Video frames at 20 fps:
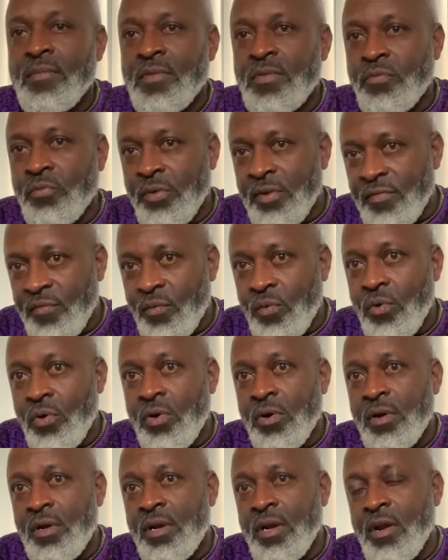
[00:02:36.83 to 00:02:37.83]

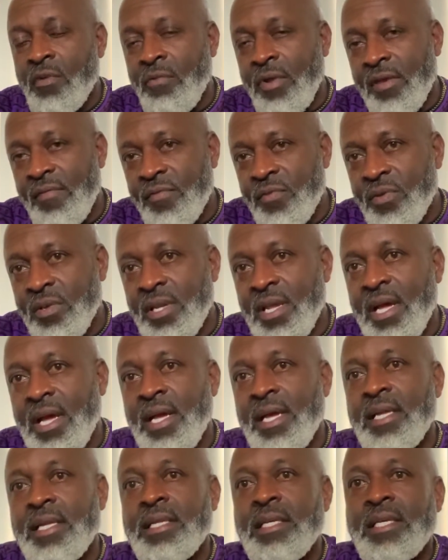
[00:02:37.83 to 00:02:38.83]
3-4 right field
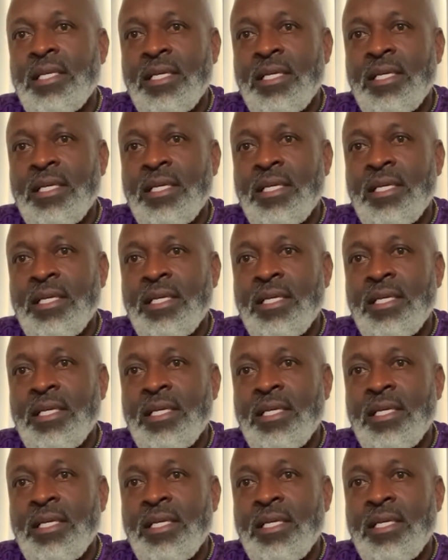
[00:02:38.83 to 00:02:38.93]
line,